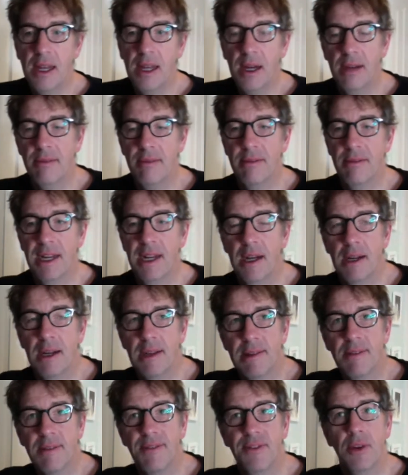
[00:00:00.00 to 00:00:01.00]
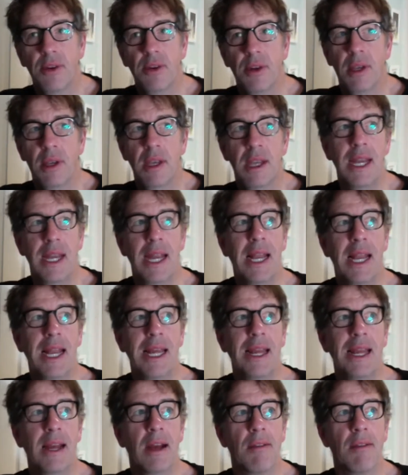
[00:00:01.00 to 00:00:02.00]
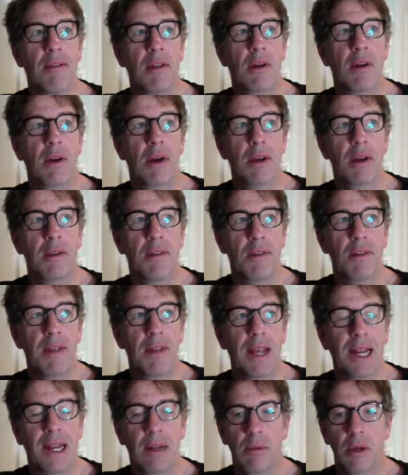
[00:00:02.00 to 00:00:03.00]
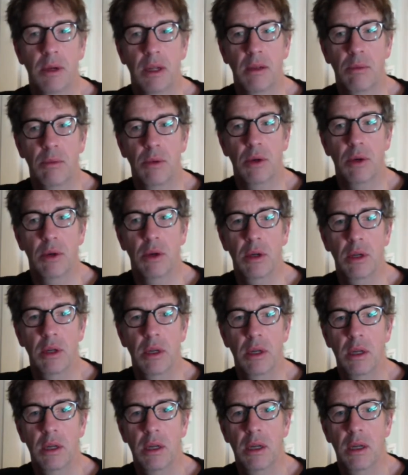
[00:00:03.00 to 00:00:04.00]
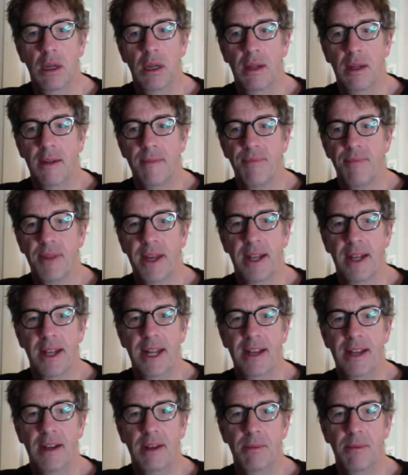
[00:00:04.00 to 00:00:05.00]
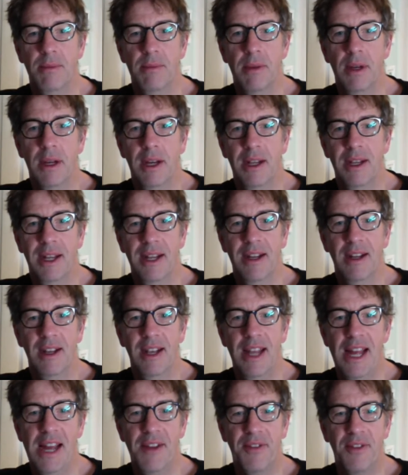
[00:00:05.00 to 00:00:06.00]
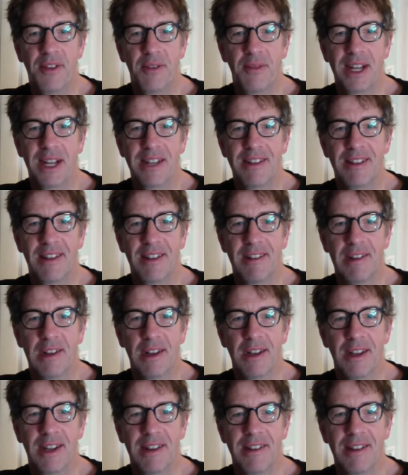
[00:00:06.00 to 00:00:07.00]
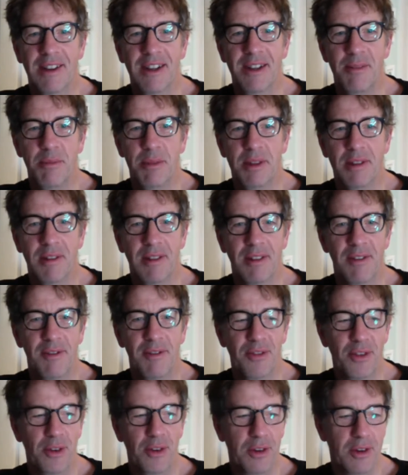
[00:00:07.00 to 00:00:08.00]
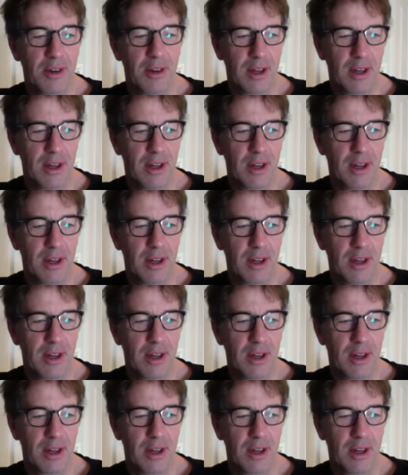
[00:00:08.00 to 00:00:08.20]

I realised, for nearly as long as the Second World War, and then I left and went to the Sunday Times for